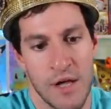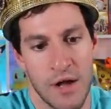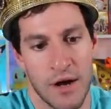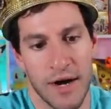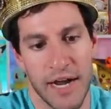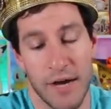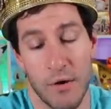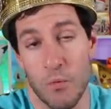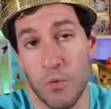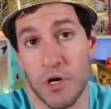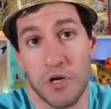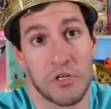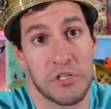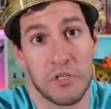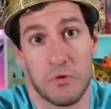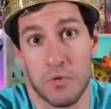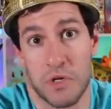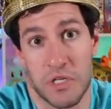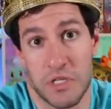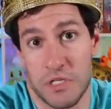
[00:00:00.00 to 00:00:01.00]
All right, what are
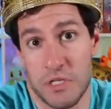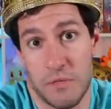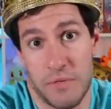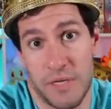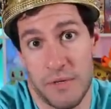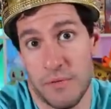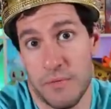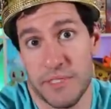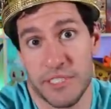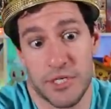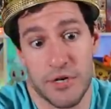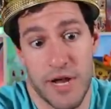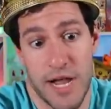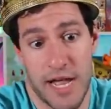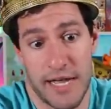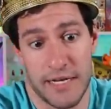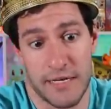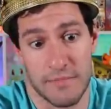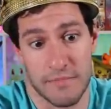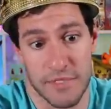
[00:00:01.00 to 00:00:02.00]
they gonna be in the mystery
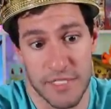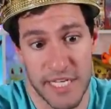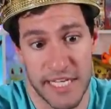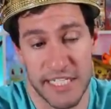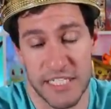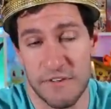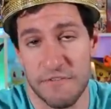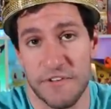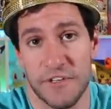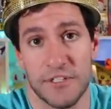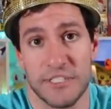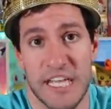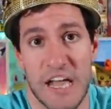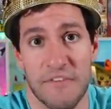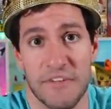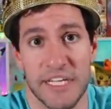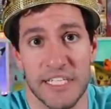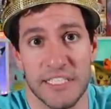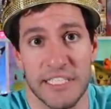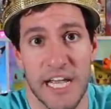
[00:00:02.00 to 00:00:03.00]
items? It doesn't feel as
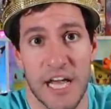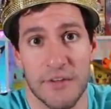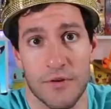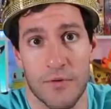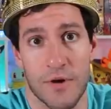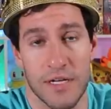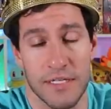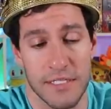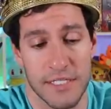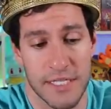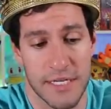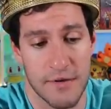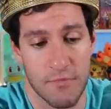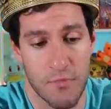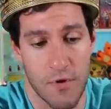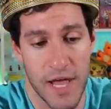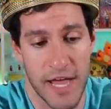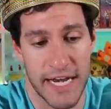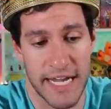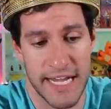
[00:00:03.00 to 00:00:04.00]
heavy as the other ones.
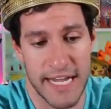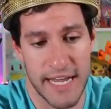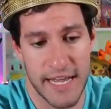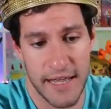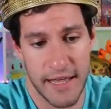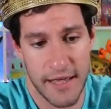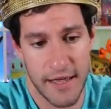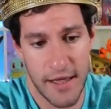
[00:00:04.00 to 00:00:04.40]
Ready?